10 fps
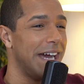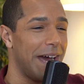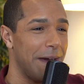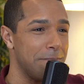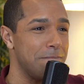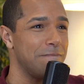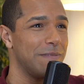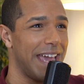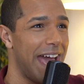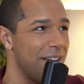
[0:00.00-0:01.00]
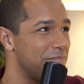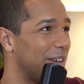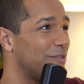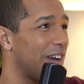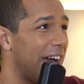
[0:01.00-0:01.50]
um, yeah,
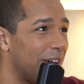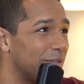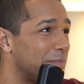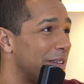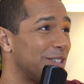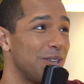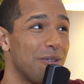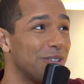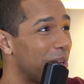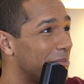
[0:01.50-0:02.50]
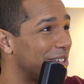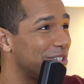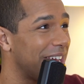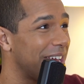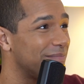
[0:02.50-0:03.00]
been around, been to two world
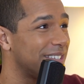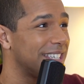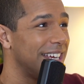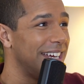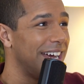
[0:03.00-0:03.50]
championships,